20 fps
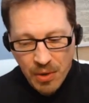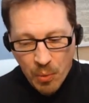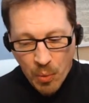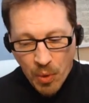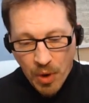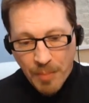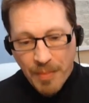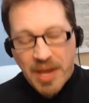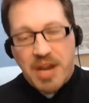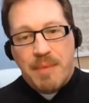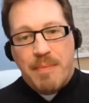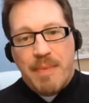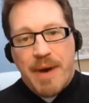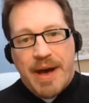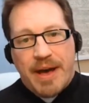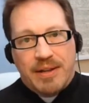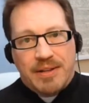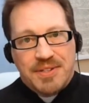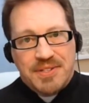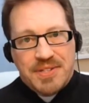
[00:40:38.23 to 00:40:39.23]
won many
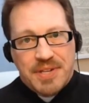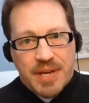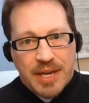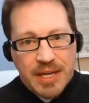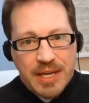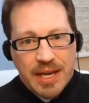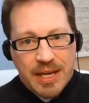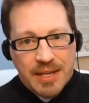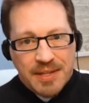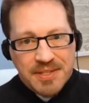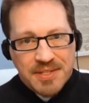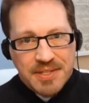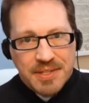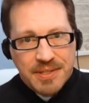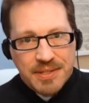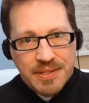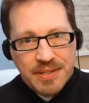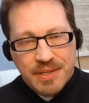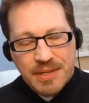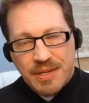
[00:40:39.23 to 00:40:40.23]
battles
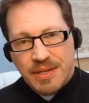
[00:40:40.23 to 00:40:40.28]
against